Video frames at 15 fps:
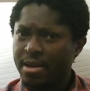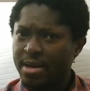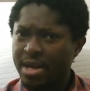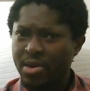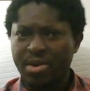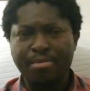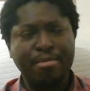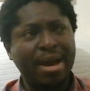
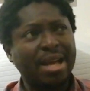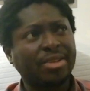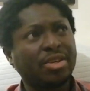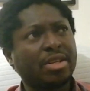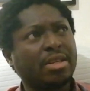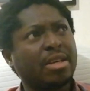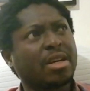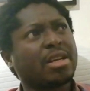Now
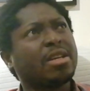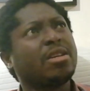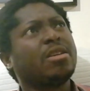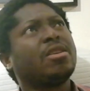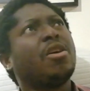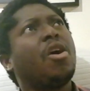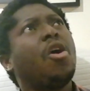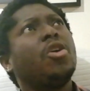imagine that
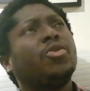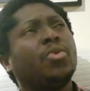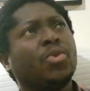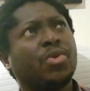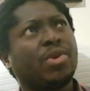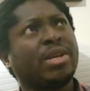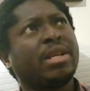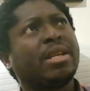God, who
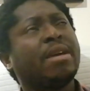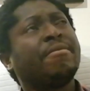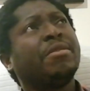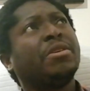created heaven